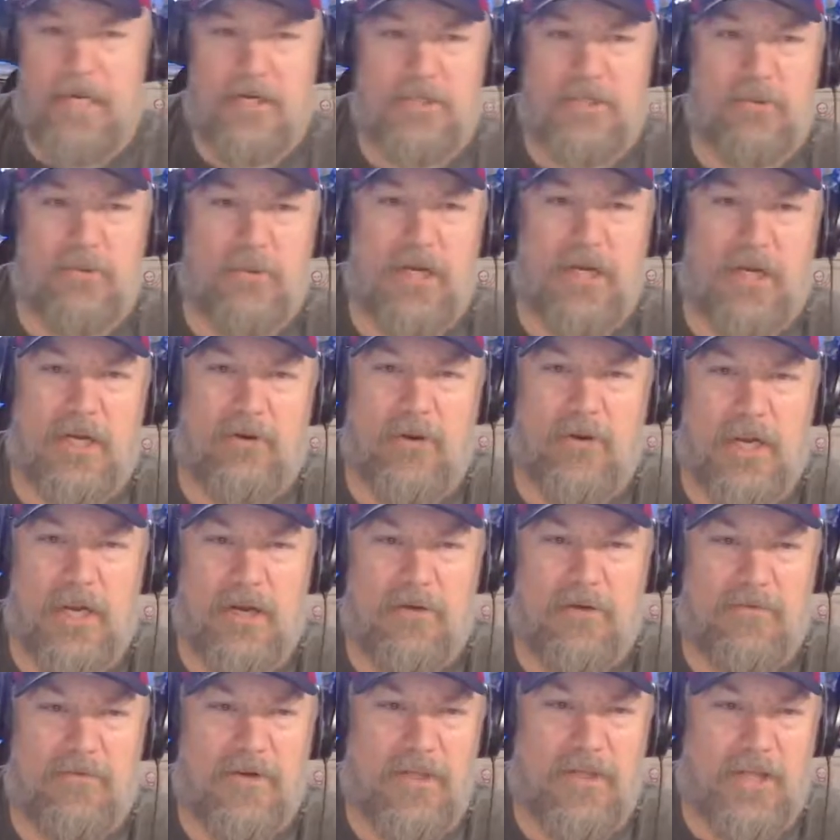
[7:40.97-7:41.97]
here, so we're going to
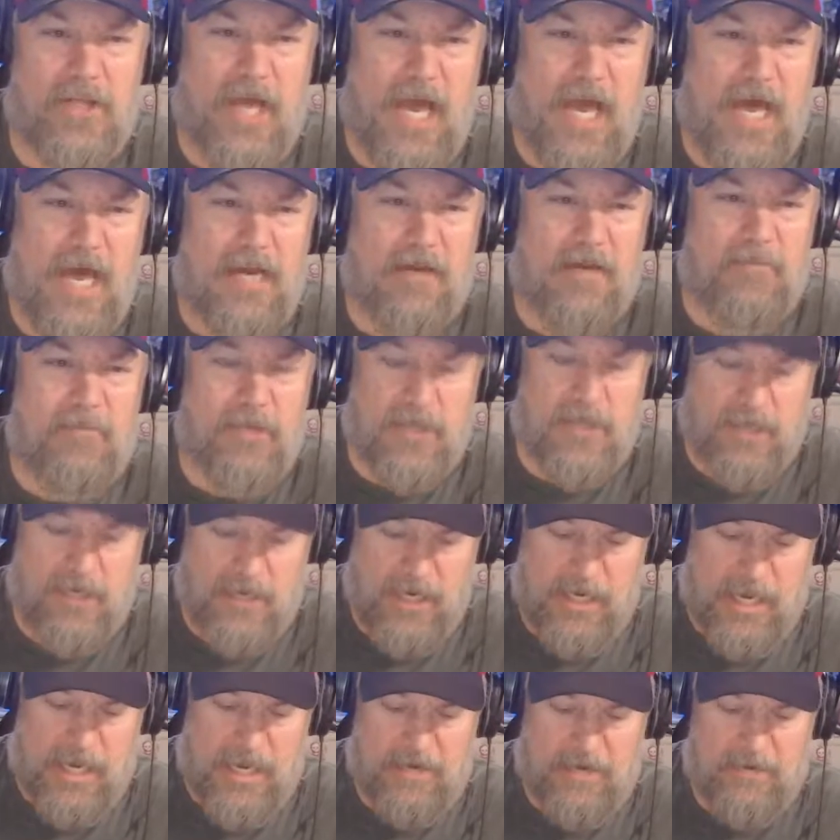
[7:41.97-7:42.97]
click over to that. I'm
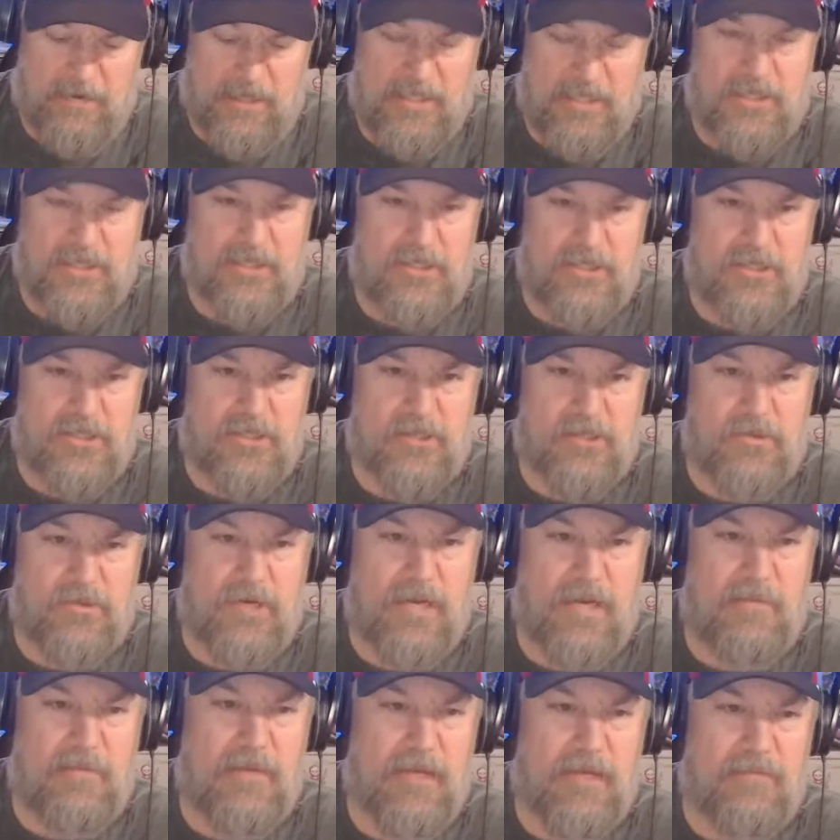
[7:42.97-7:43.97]
going to add this to the
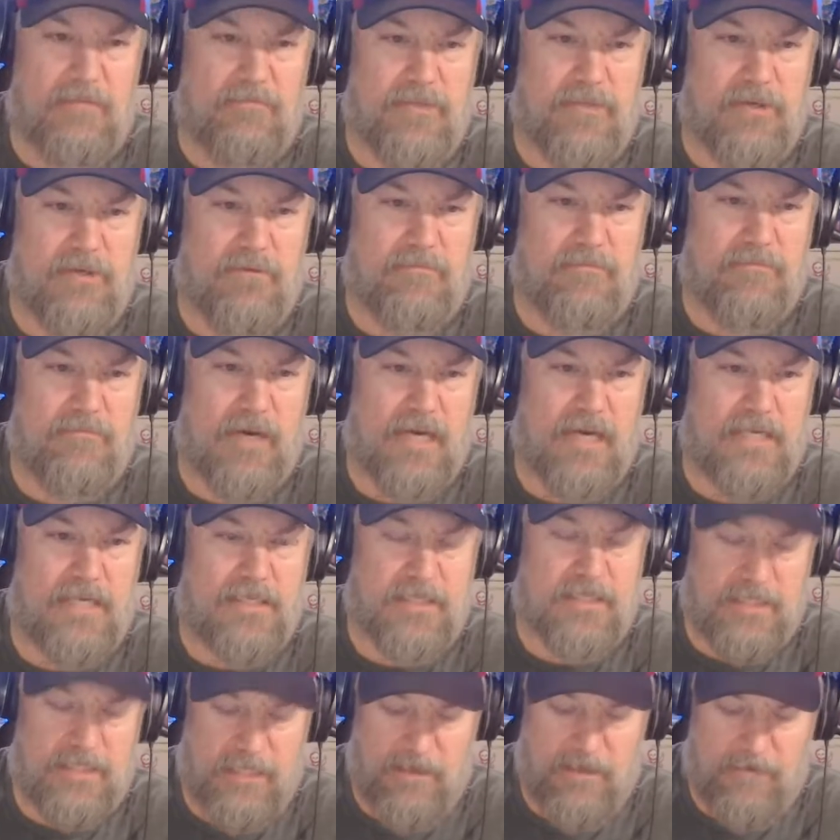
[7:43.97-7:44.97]
stream and mute
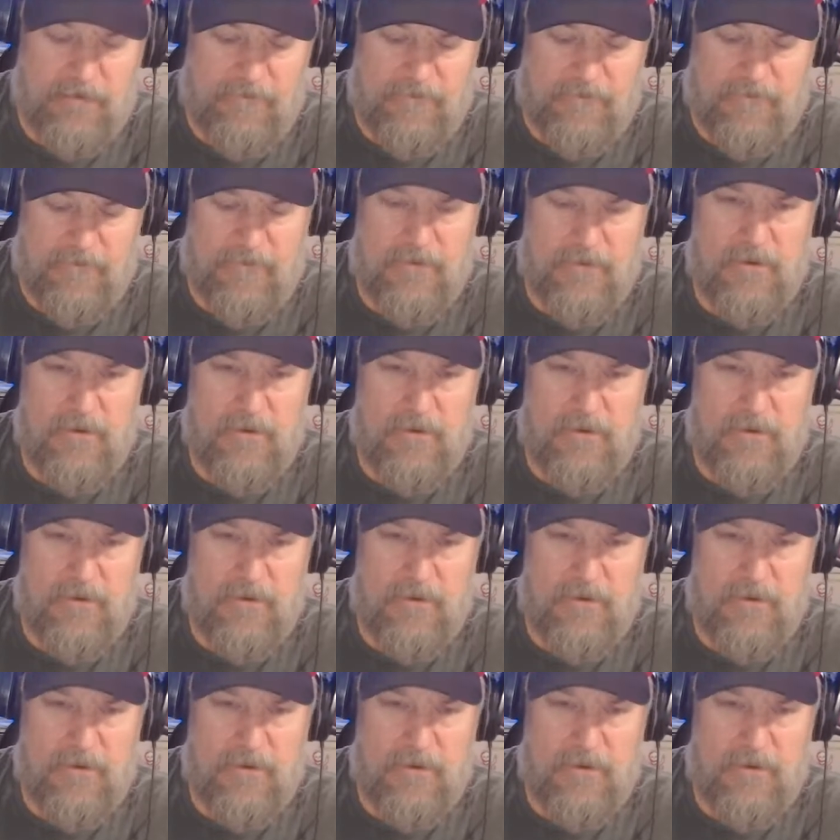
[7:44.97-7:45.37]
myself.